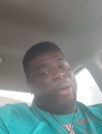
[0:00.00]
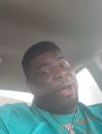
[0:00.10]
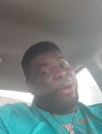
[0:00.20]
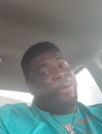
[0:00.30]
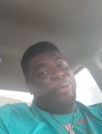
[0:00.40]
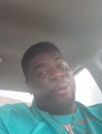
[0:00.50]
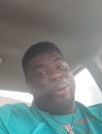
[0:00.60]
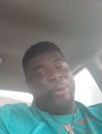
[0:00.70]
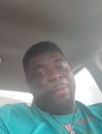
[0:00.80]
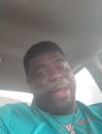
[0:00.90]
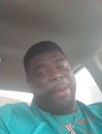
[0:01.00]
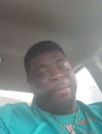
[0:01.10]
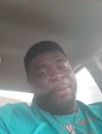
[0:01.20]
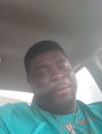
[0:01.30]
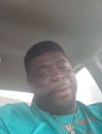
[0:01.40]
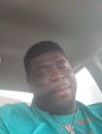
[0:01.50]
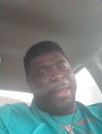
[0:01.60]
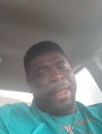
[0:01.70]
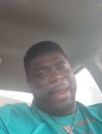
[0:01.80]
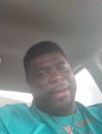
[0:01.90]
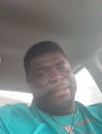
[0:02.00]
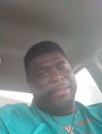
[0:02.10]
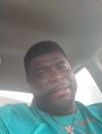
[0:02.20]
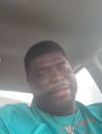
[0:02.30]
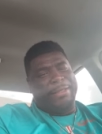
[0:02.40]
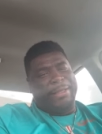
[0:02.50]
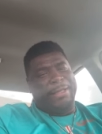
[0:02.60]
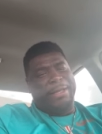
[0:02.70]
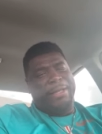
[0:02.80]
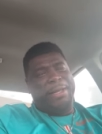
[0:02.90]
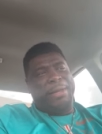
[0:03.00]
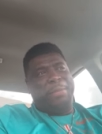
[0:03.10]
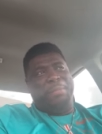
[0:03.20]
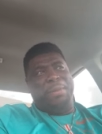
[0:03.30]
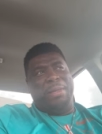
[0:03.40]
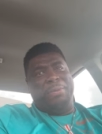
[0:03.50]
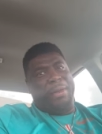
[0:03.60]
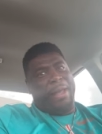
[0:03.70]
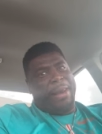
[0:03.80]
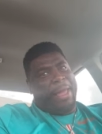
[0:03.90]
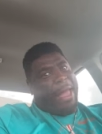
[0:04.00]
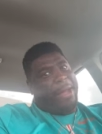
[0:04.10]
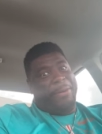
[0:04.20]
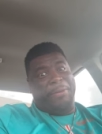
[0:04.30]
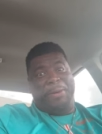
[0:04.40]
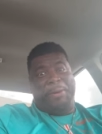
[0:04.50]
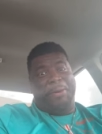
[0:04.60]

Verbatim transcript: I don't know. It might have been one of my haters or beat writer. I don't